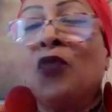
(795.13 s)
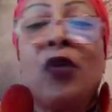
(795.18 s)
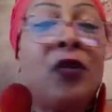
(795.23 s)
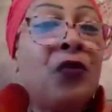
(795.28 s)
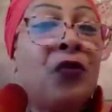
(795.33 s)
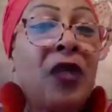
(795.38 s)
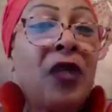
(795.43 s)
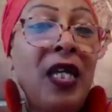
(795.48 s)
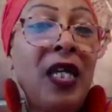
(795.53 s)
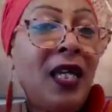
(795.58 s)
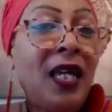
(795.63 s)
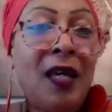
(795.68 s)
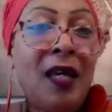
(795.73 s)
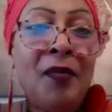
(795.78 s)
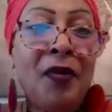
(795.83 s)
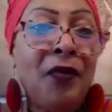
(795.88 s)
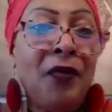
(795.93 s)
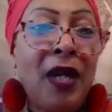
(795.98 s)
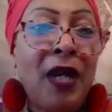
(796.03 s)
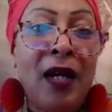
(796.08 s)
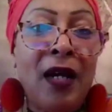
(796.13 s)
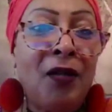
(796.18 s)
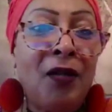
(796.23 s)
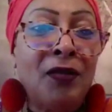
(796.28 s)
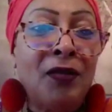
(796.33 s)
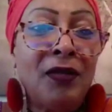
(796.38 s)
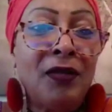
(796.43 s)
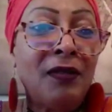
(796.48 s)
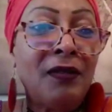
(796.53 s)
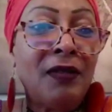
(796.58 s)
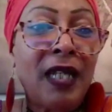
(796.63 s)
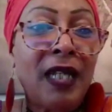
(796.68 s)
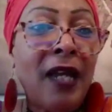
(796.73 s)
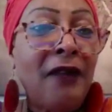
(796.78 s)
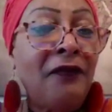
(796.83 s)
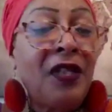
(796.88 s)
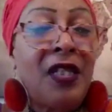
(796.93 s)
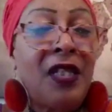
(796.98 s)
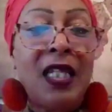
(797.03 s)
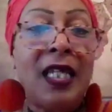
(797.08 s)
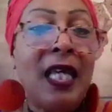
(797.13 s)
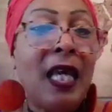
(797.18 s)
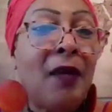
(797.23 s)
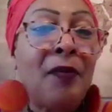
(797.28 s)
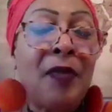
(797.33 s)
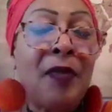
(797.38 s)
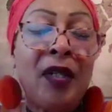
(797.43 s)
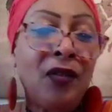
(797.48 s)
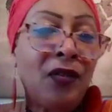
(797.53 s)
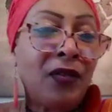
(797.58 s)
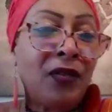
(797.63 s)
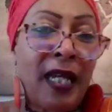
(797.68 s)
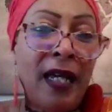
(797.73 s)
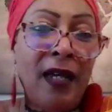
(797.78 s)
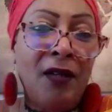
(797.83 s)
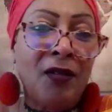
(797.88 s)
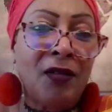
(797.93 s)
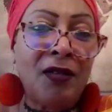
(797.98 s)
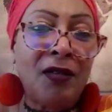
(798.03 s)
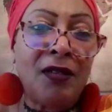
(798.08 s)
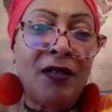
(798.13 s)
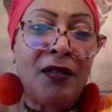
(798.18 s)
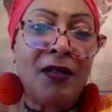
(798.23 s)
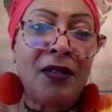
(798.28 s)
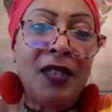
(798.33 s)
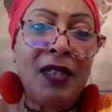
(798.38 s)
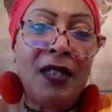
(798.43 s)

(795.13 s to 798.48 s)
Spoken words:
when we came around, everything had mellowed out,